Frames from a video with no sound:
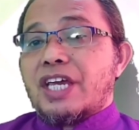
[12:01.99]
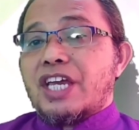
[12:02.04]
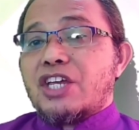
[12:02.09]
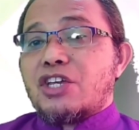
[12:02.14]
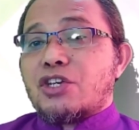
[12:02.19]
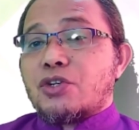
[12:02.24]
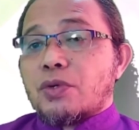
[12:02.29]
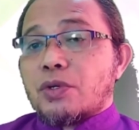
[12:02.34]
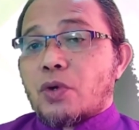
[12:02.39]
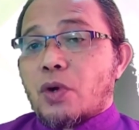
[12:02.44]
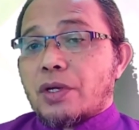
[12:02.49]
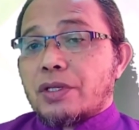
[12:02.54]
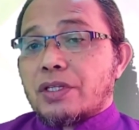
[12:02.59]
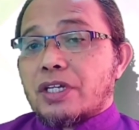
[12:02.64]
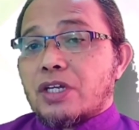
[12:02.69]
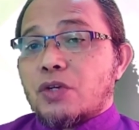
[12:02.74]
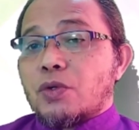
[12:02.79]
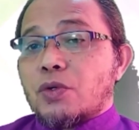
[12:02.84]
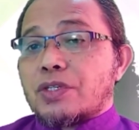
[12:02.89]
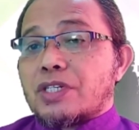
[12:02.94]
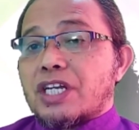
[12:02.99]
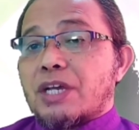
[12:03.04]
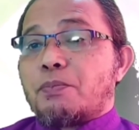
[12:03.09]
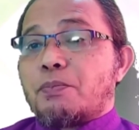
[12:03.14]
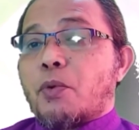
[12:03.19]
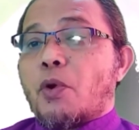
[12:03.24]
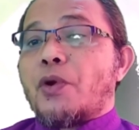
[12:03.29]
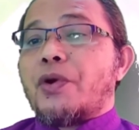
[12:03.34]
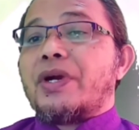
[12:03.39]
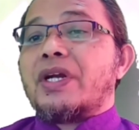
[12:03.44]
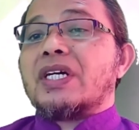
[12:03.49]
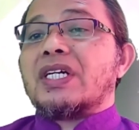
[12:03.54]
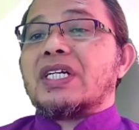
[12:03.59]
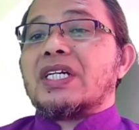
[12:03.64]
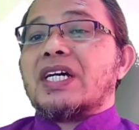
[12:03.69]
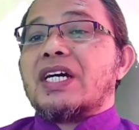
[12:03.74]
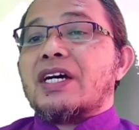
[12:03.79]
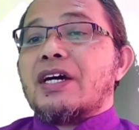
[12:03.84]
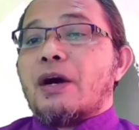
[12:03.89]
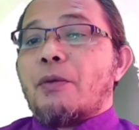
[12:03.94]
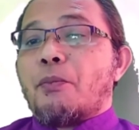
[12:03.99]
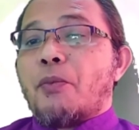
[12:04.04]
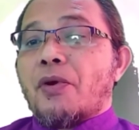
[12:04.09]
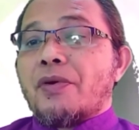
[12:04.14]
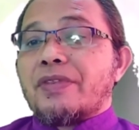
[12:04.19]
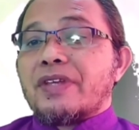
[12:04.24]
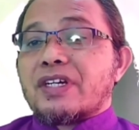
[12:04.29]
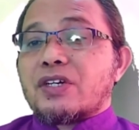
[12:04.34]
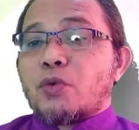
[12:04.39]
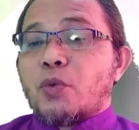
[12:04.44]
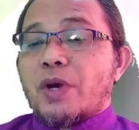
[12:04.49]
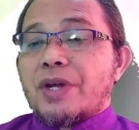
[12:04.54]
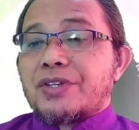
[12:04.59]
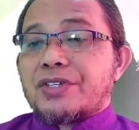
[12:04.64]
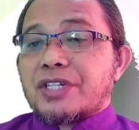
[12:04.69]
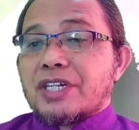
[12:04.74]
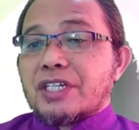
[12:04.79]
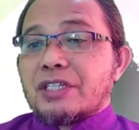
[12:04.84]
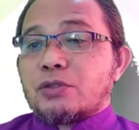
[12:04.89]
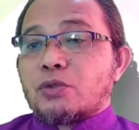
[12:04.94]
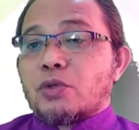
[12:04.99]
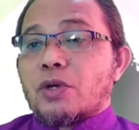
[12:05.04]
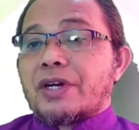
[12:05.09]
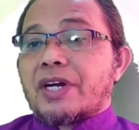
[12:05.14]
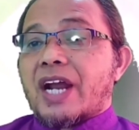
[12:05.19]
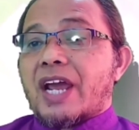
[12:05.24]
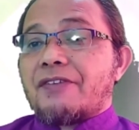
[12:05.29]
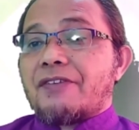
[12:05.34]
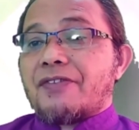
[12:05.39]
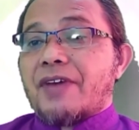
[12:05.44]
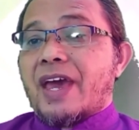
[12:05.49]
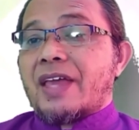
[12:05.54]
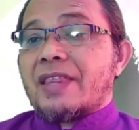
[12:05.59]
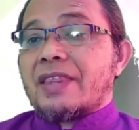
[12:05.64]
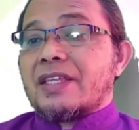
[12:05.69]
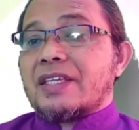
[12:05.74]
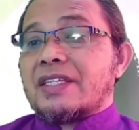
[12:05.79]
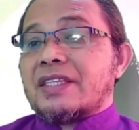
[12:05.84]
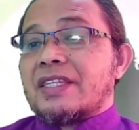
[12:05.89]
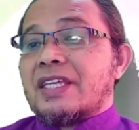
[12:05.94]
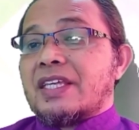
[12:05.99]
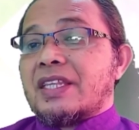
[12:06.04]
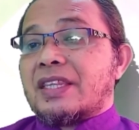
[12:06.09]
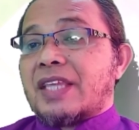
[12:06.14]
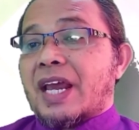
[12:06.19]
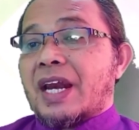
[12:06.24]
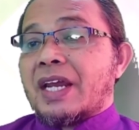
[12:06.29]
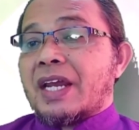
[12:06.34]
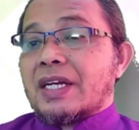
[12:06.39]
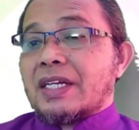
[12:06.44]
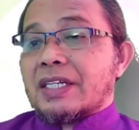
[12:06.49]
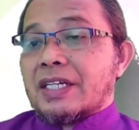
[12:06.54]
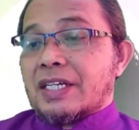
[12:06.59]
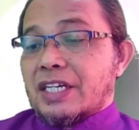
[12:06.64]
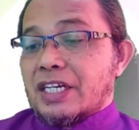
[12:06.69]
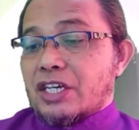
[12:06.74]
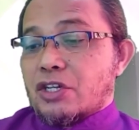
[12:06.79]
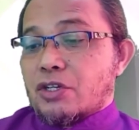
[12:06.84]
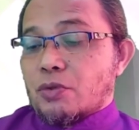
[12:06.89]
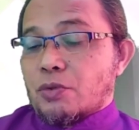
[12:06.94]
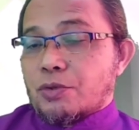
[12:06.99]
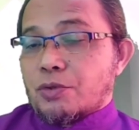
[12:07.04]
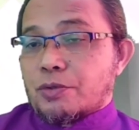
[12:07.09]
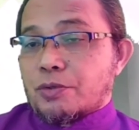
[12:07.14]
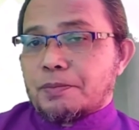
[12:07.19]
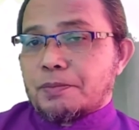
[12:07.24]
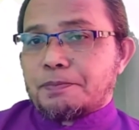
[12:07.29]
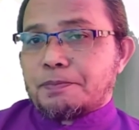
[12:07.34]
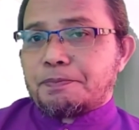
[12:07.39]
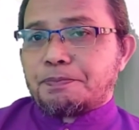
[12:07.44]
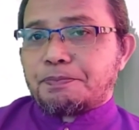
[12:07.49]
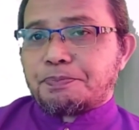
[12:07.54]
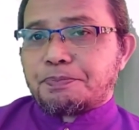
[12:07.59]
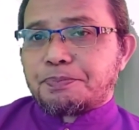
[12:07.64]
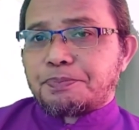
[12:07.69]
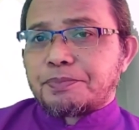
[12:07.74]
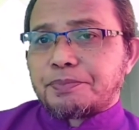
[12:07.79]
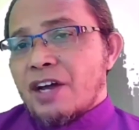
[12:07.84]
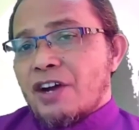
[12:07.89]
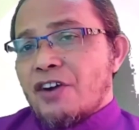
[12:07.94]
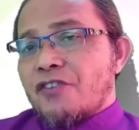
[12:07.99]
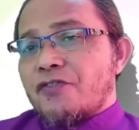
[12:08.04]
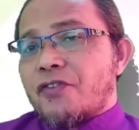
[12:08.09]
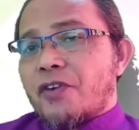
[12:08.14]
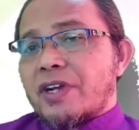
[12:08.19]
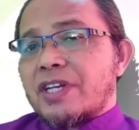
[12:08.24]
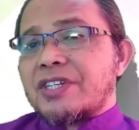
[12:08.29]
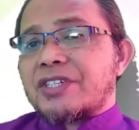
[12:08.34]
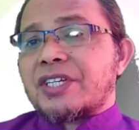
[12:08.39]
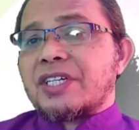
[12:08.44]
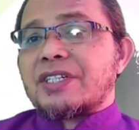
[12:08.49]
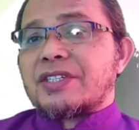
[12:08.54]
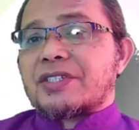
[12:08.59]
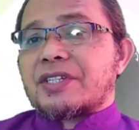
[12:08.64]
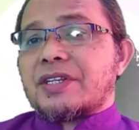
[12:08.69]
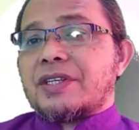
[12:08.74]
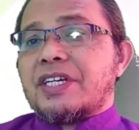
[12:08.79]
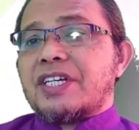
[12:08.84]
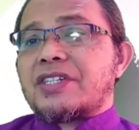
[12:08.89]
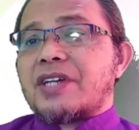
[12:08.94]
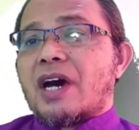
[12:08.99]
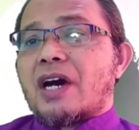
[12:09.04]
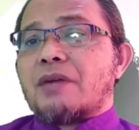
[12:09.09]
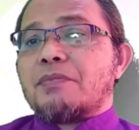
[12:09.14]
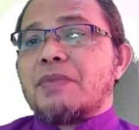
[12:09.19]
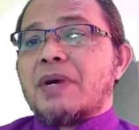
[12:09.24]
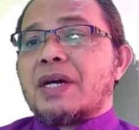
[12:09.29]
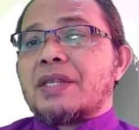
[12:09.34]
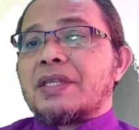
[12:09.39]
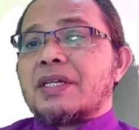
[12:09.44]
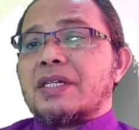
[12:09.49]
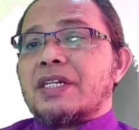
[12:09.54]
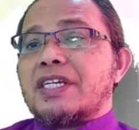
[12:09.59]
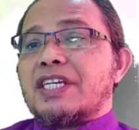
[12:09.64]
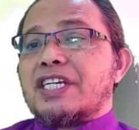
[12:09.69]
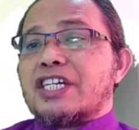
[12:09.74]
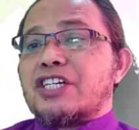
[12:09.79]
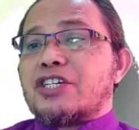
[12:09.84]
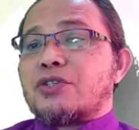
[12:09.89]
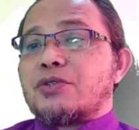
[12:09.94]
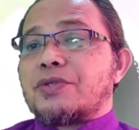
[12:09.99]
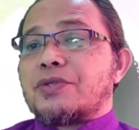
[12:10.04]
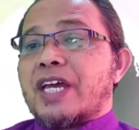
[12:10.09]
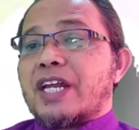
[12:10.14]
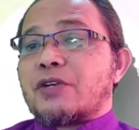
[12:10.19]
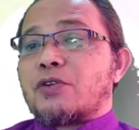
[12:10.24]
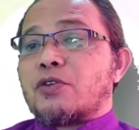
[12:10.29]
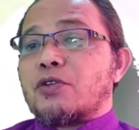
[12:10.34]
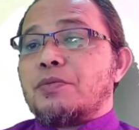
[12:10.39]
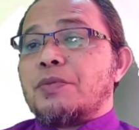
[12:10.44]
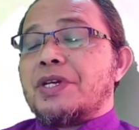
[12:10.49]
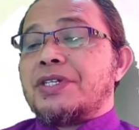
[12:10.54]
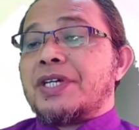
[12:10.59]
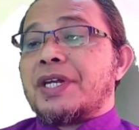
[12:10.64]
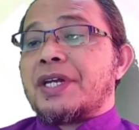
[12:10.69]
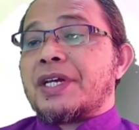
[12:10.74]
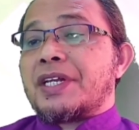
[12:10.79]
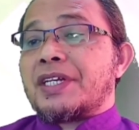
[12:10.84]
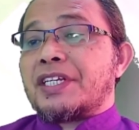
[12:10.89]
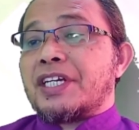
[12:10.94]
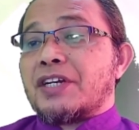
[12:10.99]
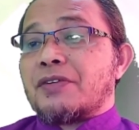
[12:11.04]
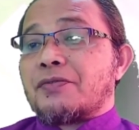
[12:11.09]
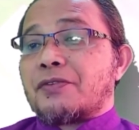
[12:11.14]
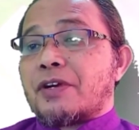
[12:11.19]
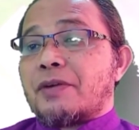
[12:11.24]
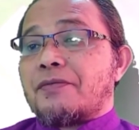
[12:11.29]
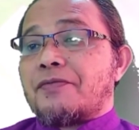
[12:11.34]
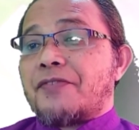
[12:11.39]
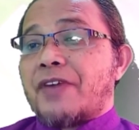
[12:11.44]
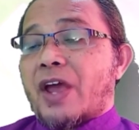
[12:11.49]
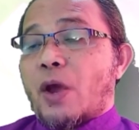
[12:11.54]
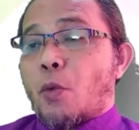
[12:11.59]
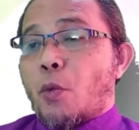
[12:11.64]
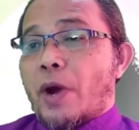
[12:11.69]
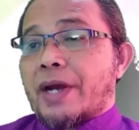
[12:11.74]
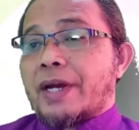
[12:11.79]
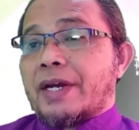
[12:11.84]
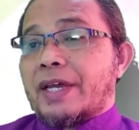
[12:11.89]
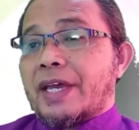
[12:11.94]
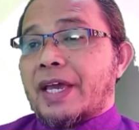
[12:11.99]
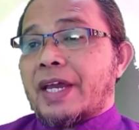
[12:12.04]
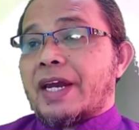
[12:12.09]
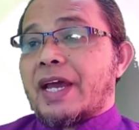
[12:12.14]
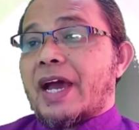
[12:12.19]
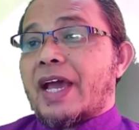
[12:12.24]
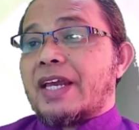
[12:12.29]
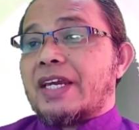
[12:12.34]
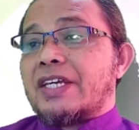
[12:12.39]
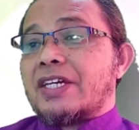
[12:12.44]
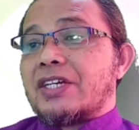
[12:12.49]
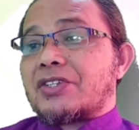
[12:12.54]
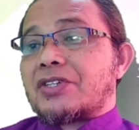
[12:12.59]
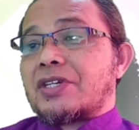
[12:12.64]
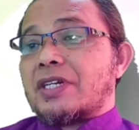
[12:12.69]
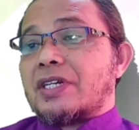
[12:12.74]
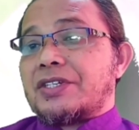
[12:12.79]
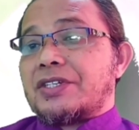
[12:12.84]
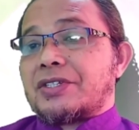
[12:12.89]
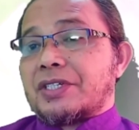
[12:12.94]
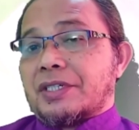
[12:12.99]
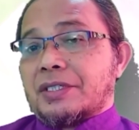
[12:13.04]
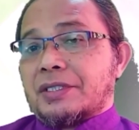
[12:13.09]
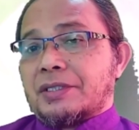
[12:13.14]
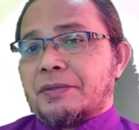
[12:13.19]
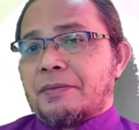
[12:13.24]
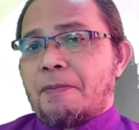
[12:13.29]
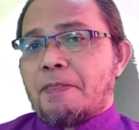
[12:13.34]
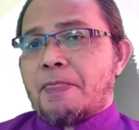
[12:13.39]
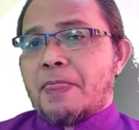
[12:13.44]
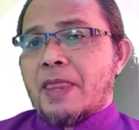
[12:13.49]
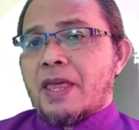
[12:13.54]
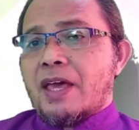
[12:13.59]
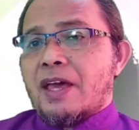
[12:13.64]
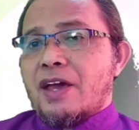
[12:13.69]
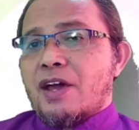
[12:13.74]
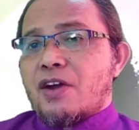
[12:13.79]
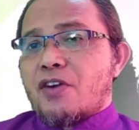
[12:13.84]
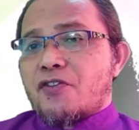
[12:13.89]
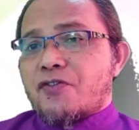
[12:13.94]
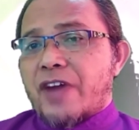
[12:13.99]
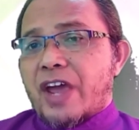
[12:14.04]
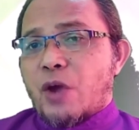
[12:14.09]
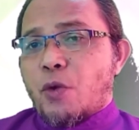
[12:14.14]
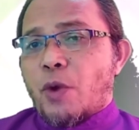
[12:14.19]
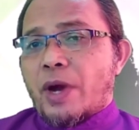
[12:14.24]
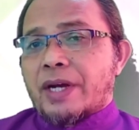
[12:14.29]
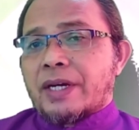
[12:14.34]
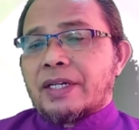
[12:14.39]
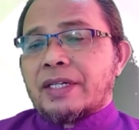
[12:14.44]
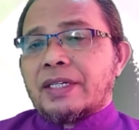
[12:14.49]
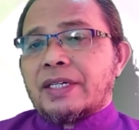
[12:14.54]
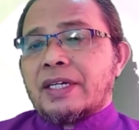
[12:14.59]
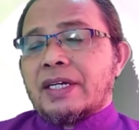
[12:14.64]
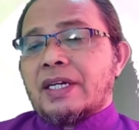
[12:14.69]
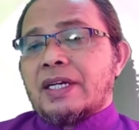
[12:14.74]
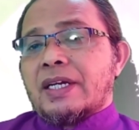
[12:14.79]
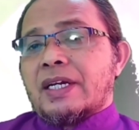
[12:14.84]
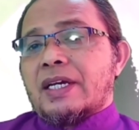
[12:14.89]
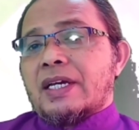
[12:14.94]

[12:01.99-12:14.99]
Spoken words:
They should continuously ponder upon the question to arrive at the intended learning issues. For instance, these are among the learning issues that could be generated from fact 1 and ideas listed. Fact 1.